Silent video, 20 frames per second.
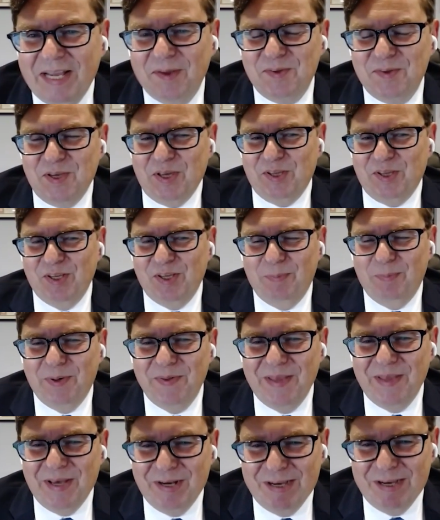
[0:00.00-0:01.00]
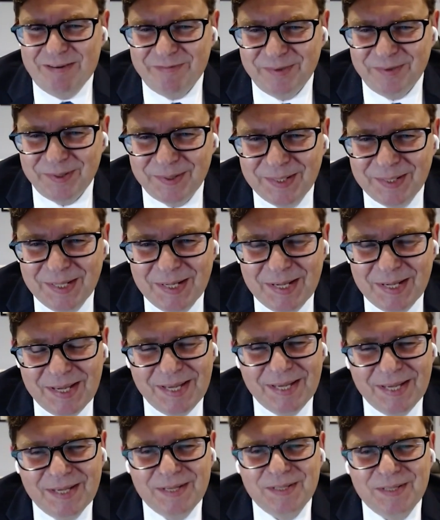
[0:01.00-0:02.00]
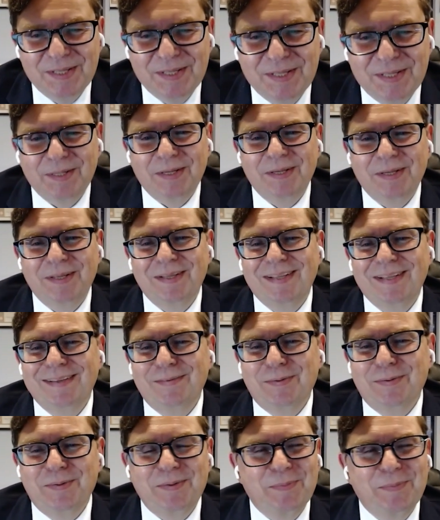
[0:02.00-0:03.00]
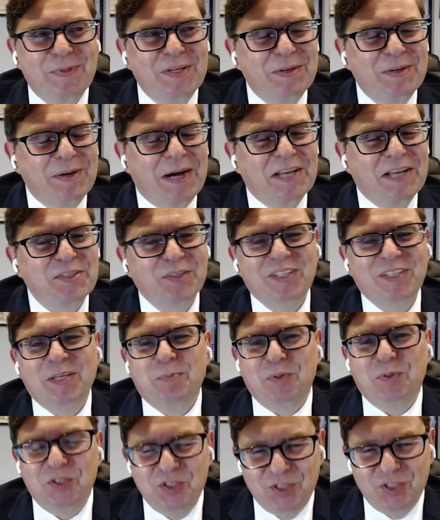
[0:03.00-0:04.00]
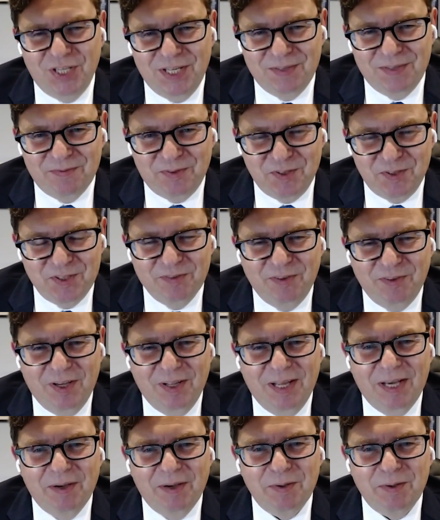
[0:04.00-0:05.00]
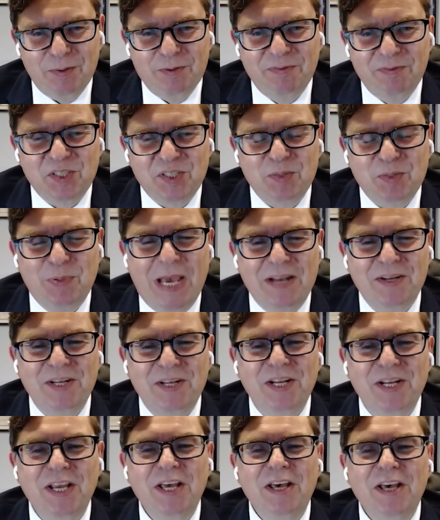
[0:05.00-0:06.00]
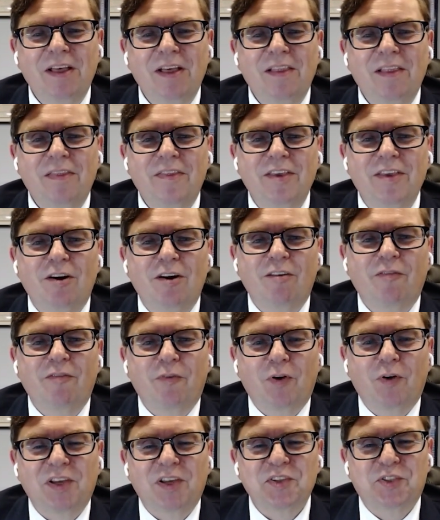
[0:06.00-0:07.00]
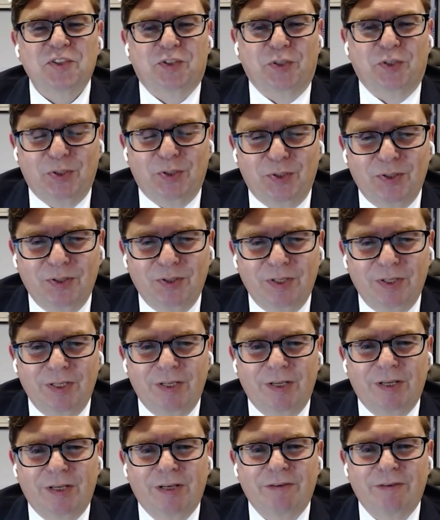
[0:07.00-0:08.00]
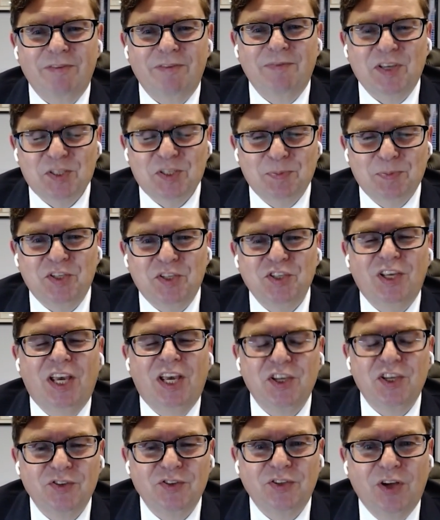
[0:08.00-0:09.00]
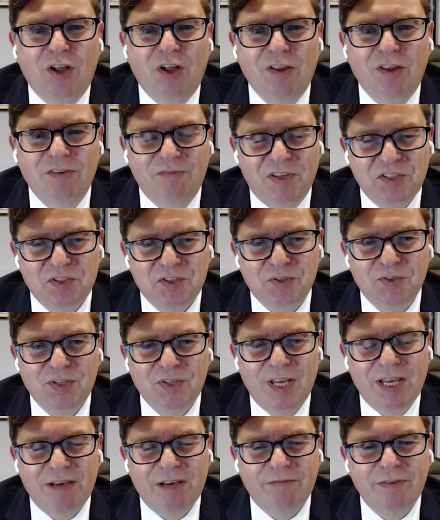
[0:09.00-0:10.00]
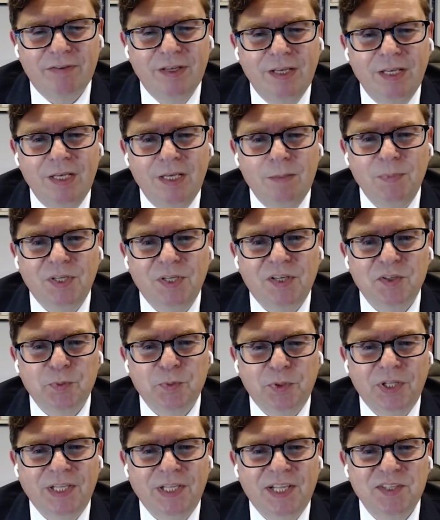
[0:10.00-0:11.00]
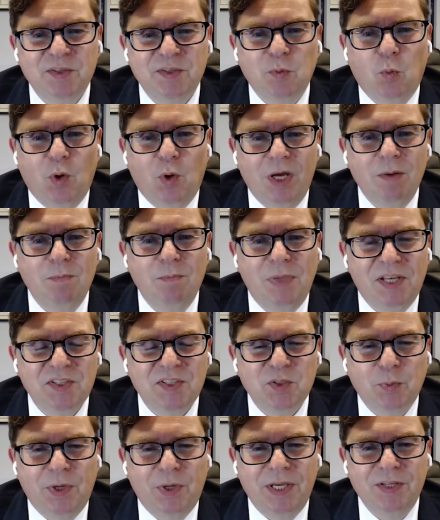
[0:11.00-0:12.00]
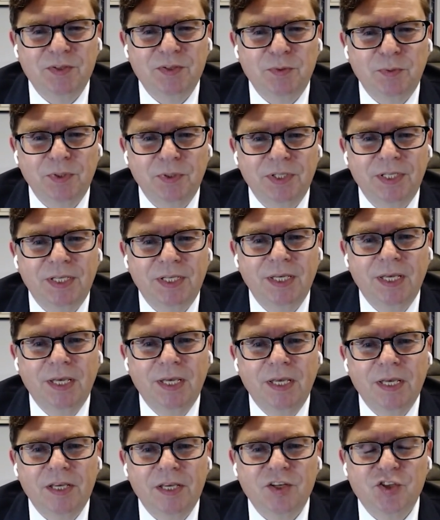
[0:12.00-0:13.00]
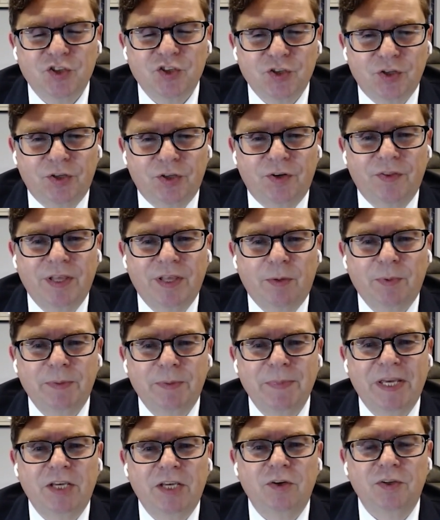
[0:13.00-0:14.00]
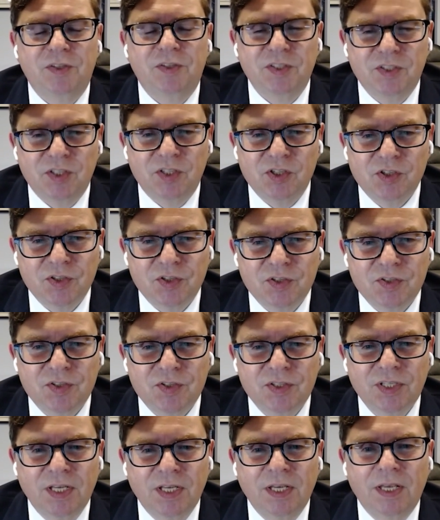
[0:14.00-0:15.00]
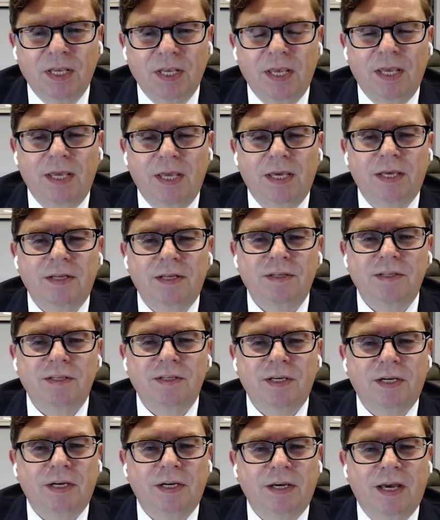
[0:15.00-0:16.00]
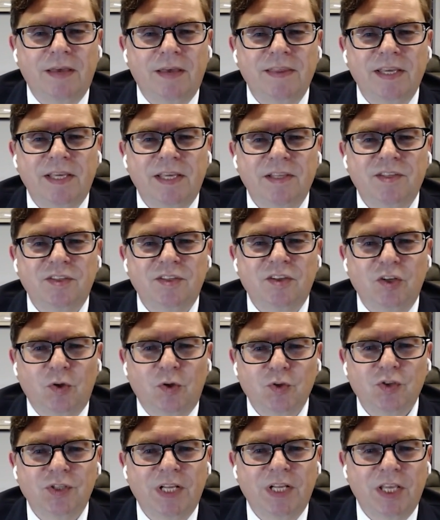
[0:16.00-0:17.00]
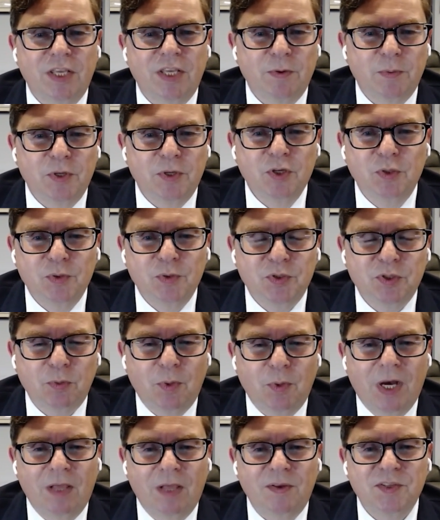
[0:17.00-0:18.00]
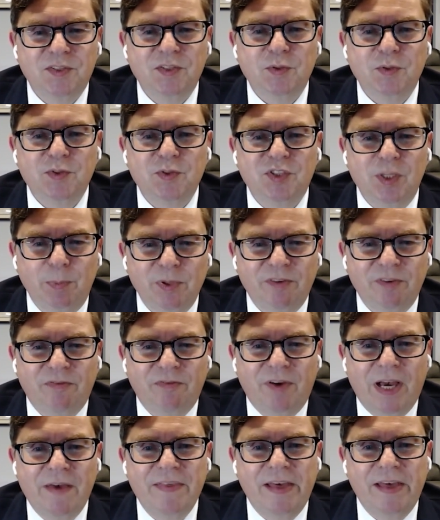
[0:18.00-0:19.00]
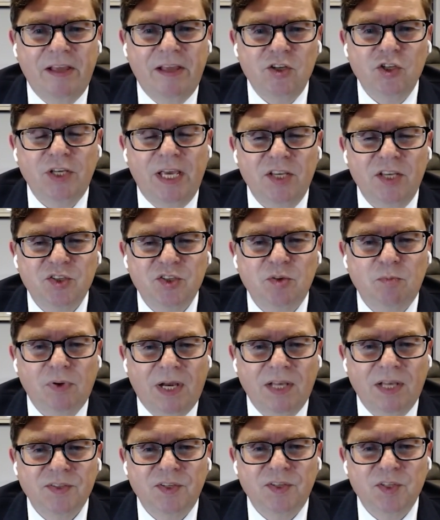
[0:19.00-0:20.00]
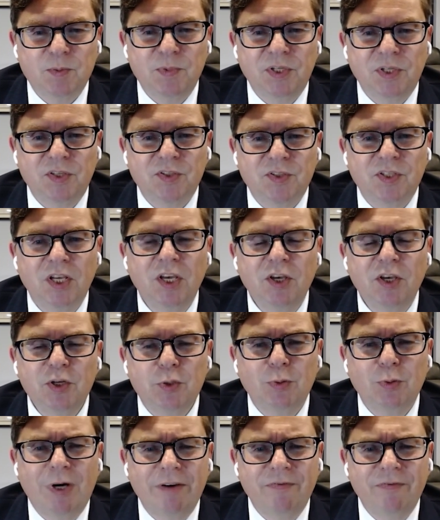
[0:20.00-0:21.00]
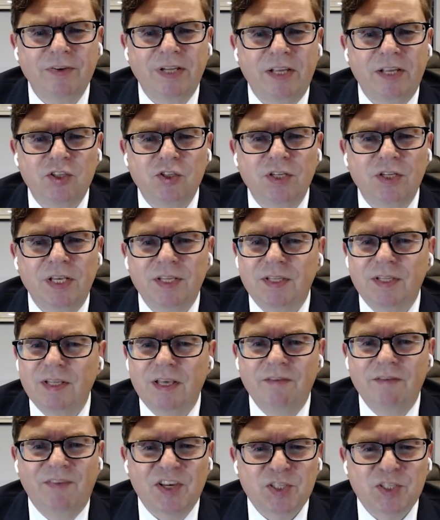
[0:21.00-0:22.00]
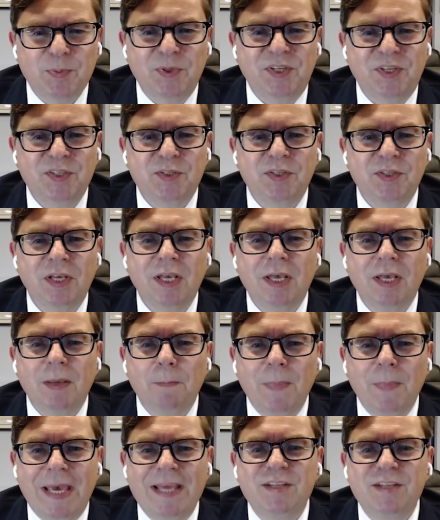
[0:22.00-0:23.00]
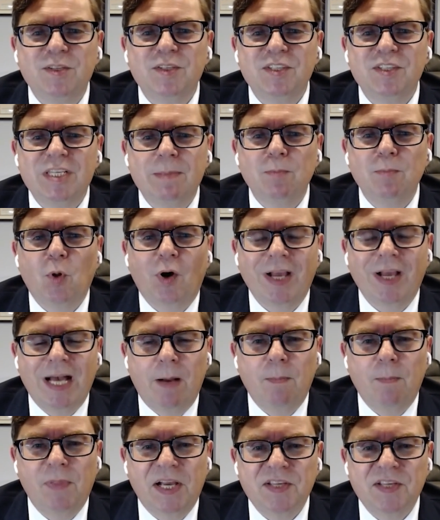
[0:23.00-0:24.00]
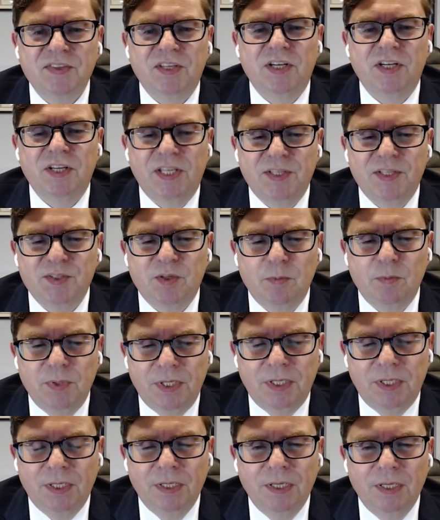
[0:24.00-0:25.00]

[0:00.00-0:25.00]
think I'll take you up on that offer. And I certainly appreciate, first of all, how you have expanded the overall circle of investment education that all investors have, because really that's the one best way to really ensure that we make good decisions. And I think it's the notion that what you do so well is you simplify the education process, because too often investment is made to seem more complex than it needs to be.